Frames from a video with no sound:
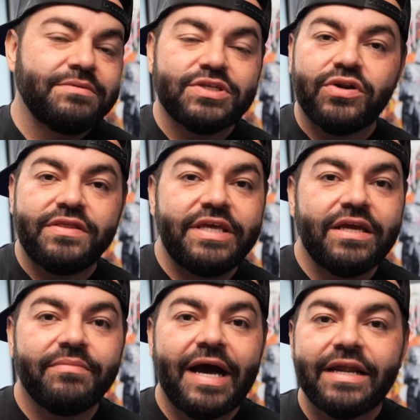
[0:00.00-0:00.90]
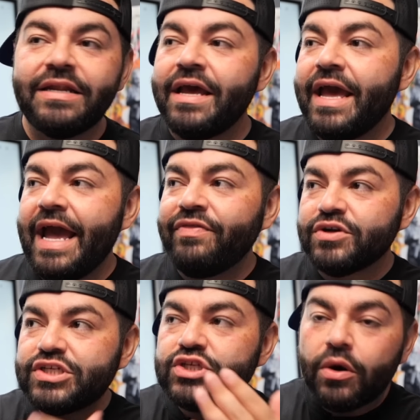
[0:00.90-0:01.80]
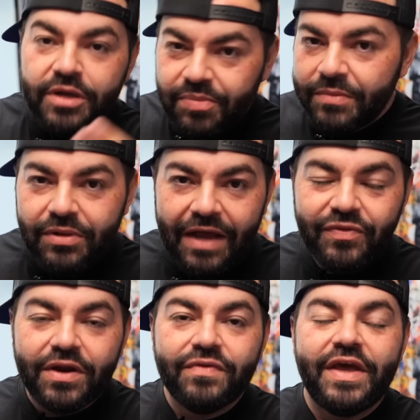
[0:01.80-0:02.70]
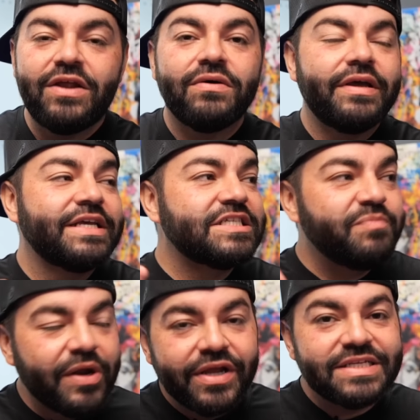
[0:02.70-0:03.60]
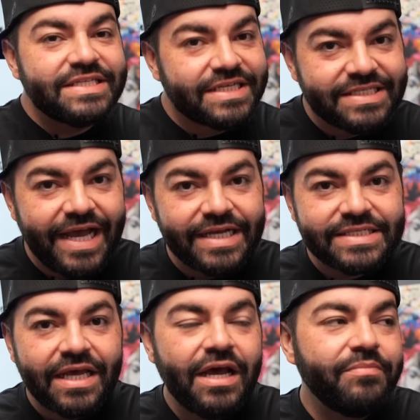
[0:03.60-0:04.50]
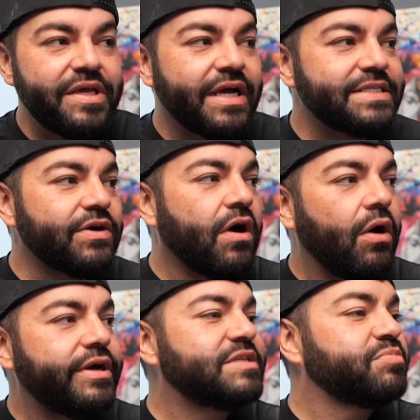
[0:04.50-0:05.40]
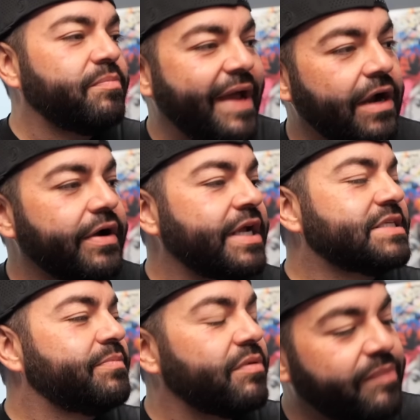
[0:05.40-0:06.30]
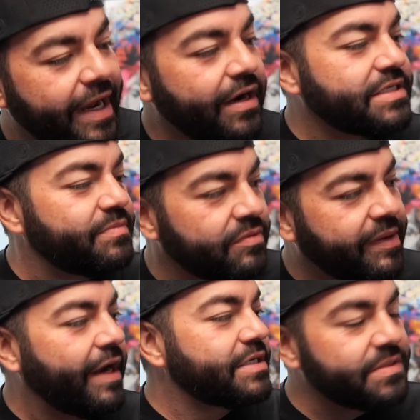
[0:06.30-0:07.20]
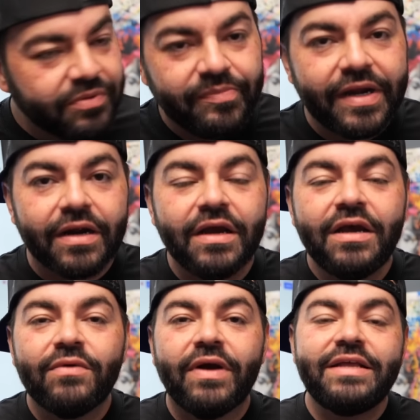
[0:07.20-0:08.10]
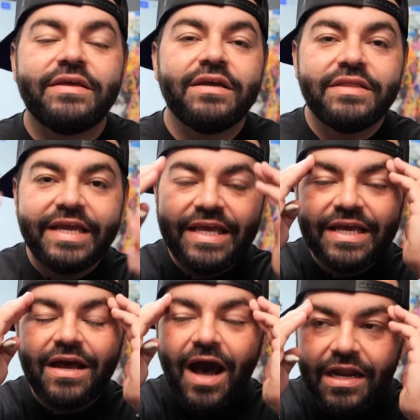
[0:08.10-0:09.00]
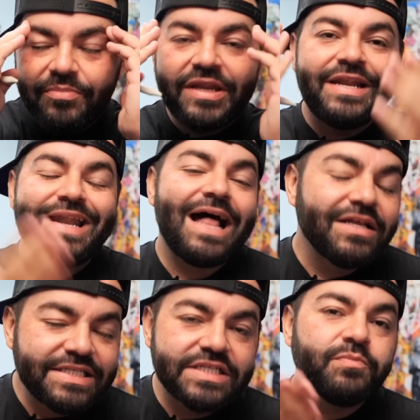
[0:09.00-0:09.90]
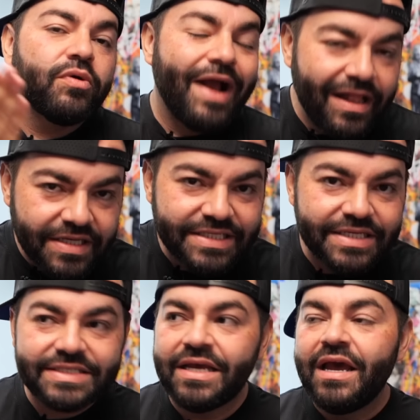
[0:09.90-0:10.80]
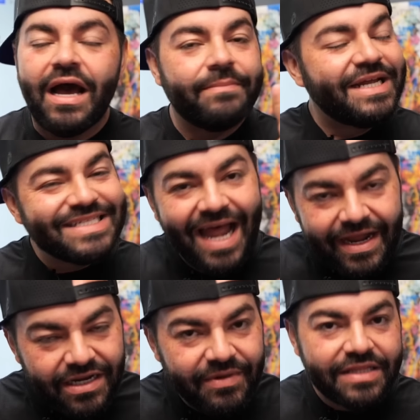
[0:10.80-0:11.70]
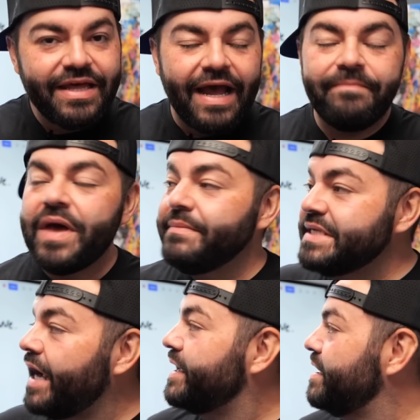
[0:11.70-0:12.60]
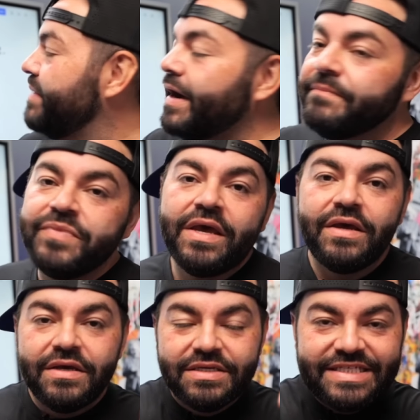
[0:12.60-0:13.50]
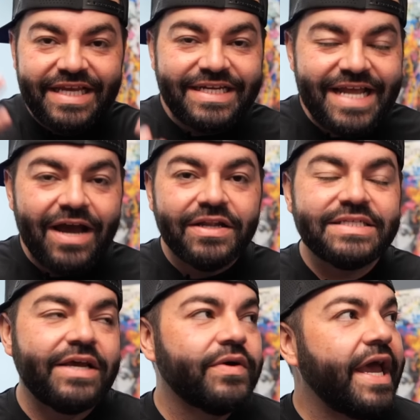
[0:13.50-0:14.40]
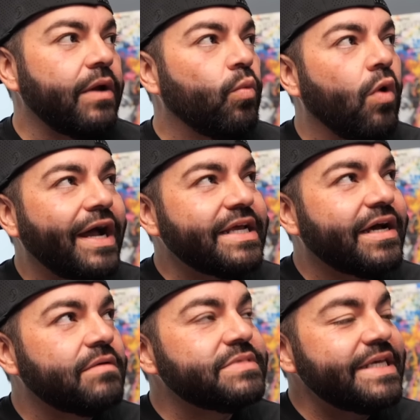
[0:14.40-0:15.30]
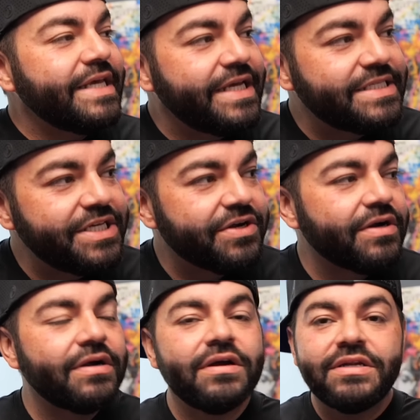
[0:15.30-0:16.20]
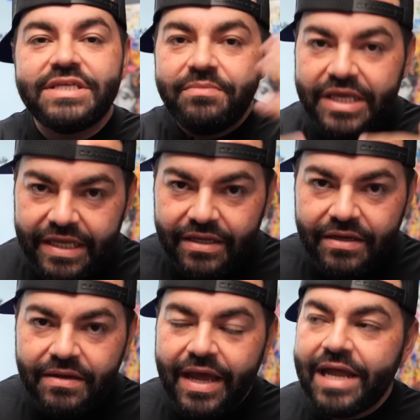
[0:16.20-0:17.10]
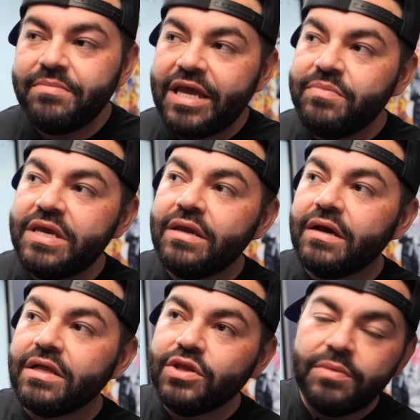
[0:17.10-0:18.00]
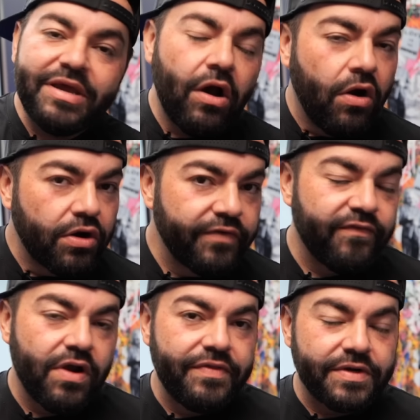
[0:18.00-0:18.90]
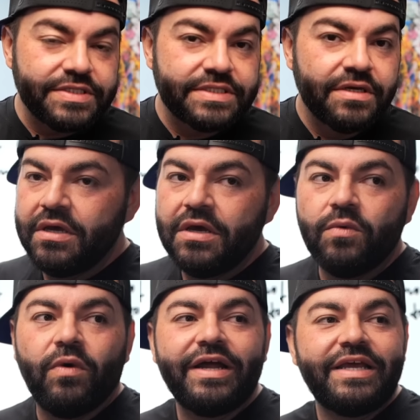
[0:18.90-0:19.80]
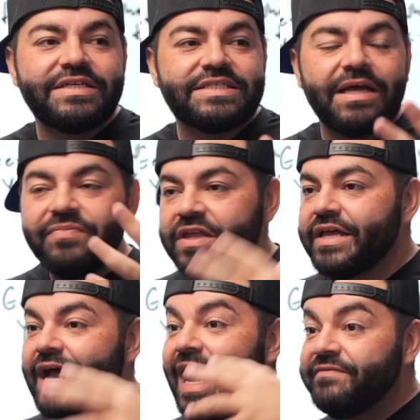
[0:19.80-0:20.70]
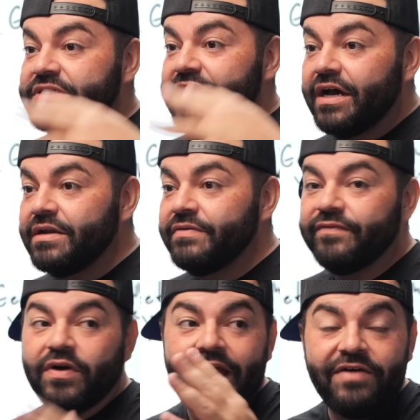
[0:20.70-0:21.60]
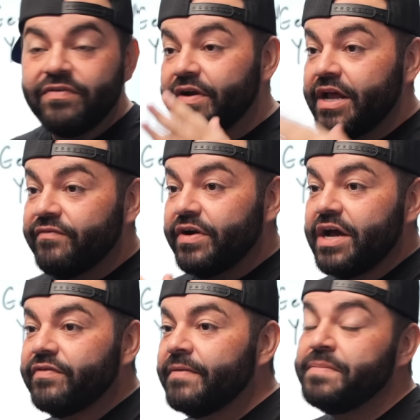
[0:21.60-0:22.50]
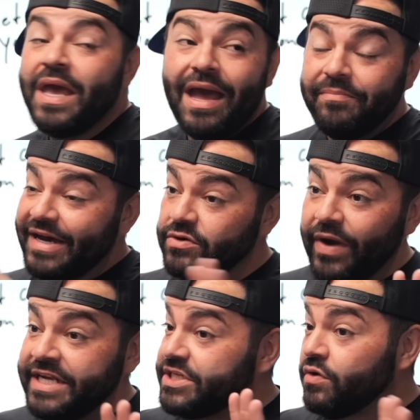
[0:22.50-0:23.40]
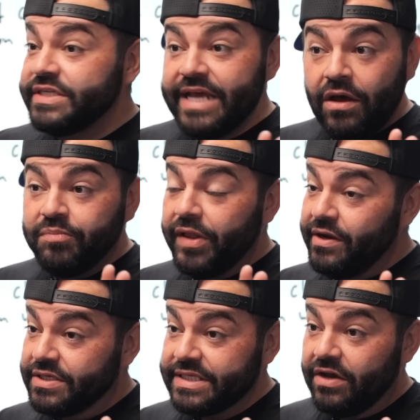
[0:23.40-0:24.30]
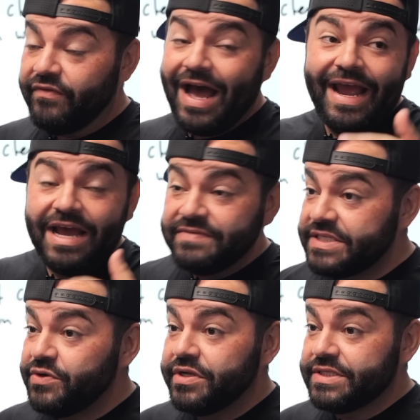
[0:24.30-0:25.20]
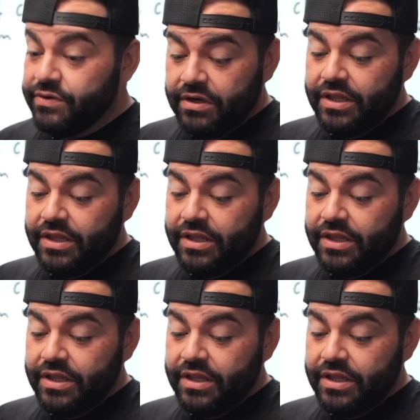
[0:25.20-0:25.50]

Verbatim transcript: just gonna think about it. And there's so many people out there, they don't experience success because they're always preparing to prepare, right? They get caught up in analysis paralysis. I'm not talking about that. I'm talking about sit down and say, okay, what comes easier to me and maybe a little bit harder for others? What is something that I've done forever and ever and ever? And by the way, don't downplay yourself. I have students who are